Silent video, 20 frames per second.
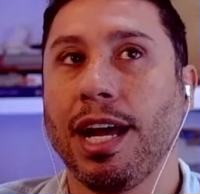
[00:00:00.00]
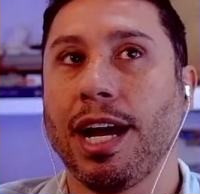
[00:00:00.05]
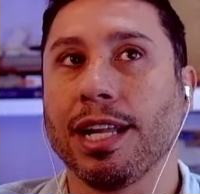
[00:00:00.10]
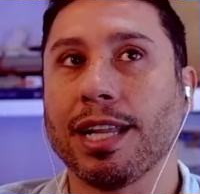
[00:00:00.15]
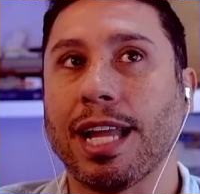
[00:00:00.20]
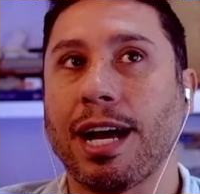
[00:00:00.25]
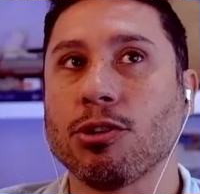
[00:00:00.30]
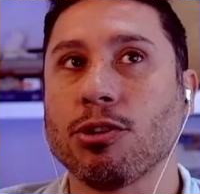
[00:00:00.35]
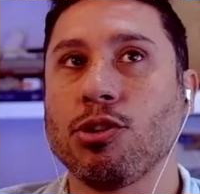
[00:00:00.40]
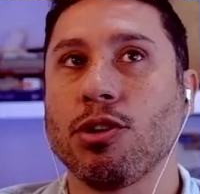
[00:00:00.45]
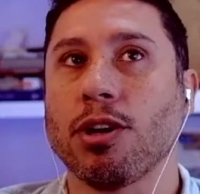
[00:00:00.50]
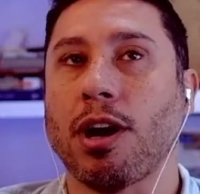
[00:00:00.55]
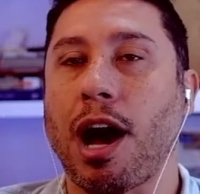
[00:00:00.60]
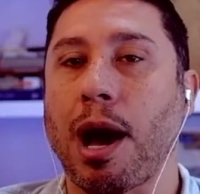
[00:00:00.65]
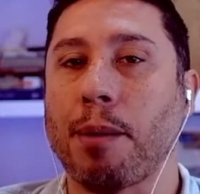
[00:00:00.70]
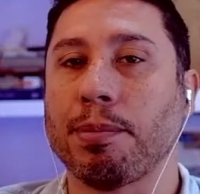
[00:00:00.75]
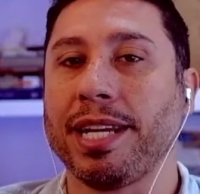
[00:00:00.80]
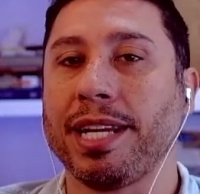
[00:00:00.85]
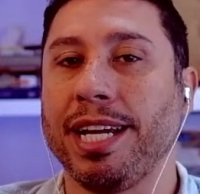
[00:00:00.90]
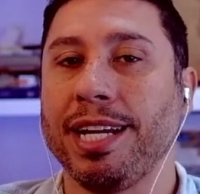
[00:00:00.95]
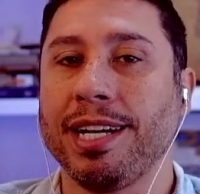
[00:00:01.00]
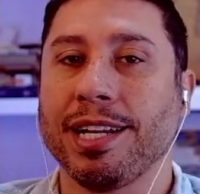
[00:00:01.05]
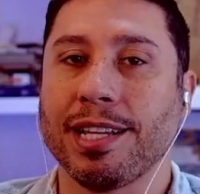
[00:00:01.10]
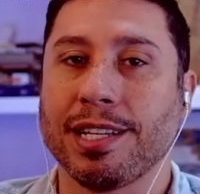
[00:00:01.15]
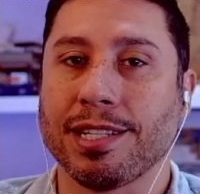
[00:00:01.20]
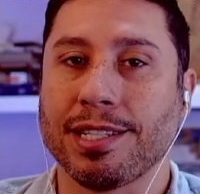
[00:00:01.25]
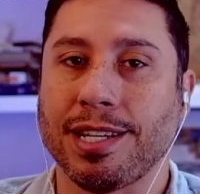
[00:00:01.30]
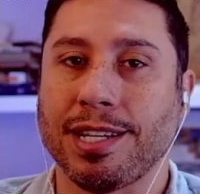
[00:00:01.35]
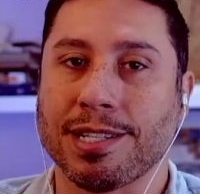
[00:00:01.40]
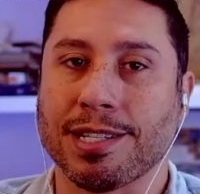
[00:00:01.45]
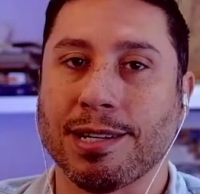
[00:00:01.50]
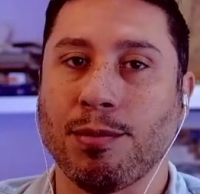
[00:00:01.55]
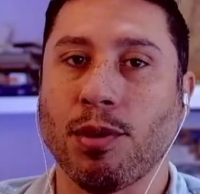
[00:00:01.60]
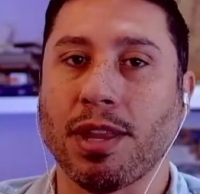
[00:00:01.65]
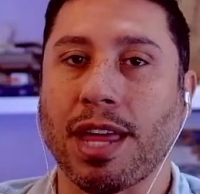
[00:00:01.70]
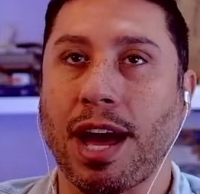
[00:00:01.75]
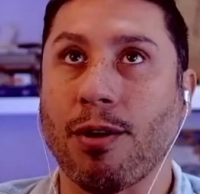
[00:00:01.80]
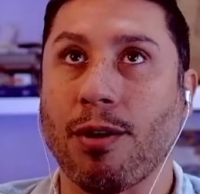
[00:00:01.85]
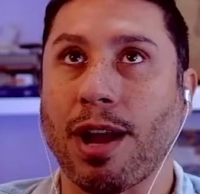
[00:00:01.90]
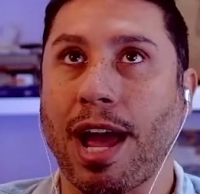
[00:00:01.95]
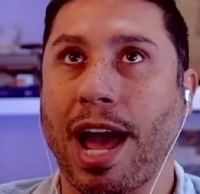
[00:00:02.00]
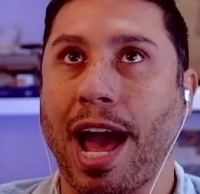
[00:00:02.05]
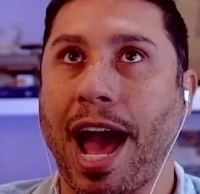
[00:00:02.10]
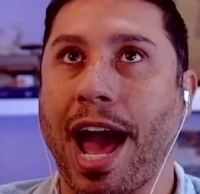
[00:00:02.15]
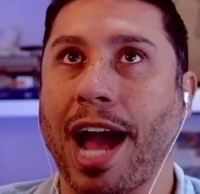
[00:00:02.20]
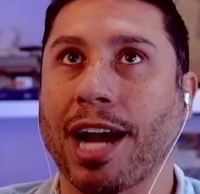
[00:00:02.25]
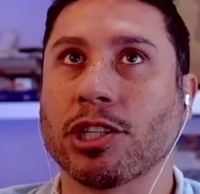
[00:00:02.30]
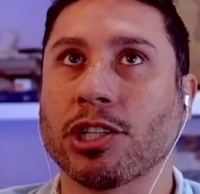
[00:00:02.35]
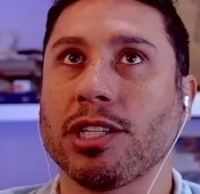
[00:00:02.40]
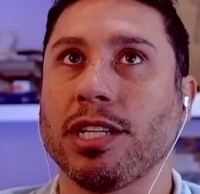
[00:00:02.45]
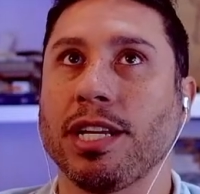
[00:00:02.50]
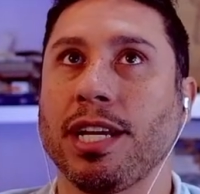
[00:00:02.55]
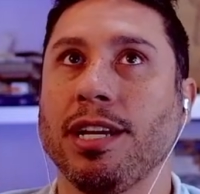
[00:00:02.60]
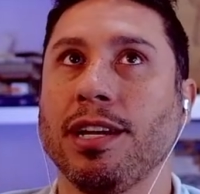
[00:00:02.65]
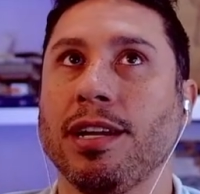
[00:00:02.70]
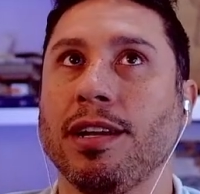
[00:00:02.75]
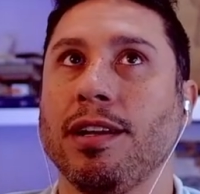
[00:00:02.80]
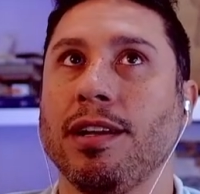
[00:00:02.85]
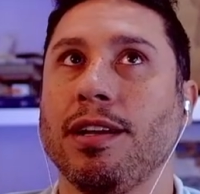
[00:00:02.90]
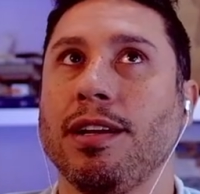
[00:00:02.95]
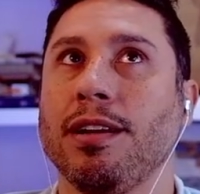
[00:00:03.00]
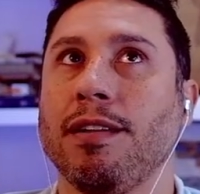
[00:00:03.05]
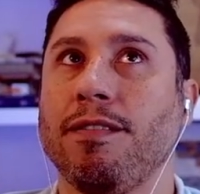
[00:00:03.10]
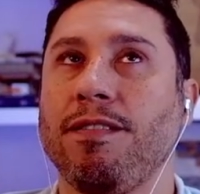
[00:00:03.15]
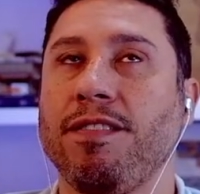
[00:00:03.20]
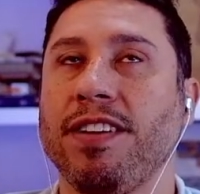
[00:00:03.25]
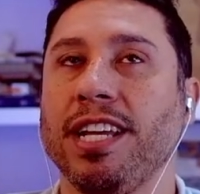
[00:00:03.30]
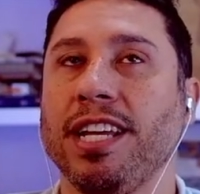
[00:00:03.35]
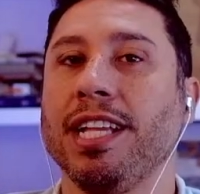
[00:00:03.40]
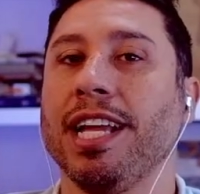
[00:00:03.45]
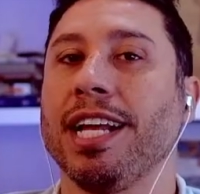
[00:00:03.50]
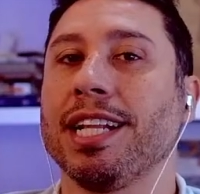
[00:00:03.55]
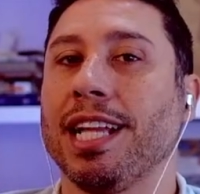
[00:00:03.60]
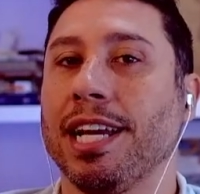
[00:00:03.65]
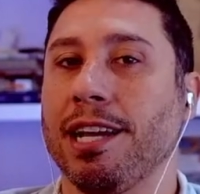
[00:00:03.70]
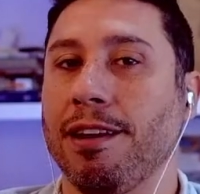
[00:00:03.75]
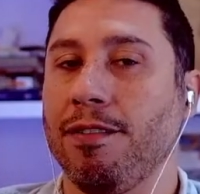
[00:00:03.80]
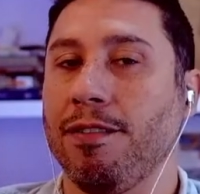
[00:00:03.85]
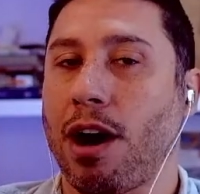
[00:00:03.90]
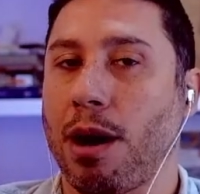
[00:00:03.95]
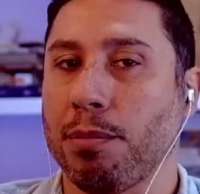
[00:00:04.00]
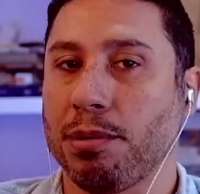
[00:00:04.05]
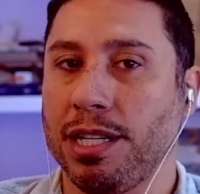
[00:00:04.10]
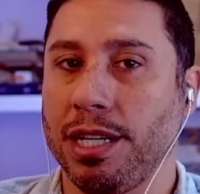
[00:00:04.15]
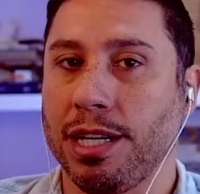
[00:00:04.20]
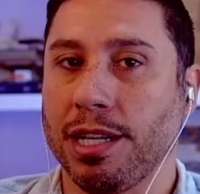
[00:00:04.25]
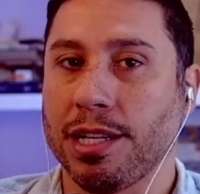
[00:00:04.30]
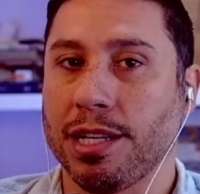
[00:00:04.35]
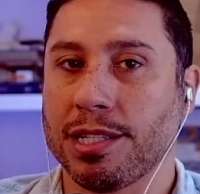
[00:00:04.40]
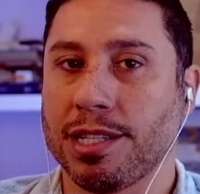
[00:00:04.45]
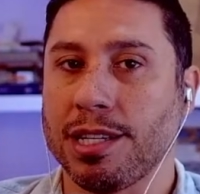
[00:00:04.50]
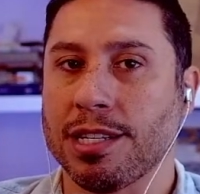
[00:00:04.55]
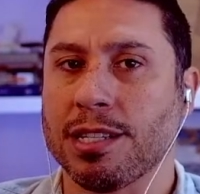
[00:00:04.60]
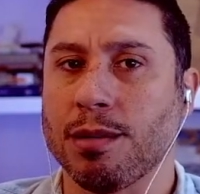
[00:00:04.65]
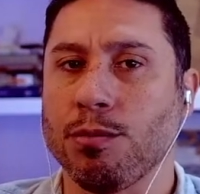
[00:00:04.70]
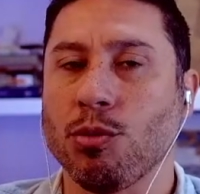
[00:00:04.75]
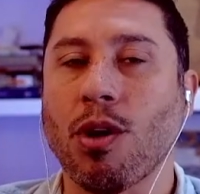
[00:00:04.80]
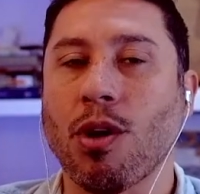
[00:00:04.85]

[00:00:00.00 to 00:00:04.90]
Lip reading: allows you to opt into the system without actually feeling like you've opted into the system.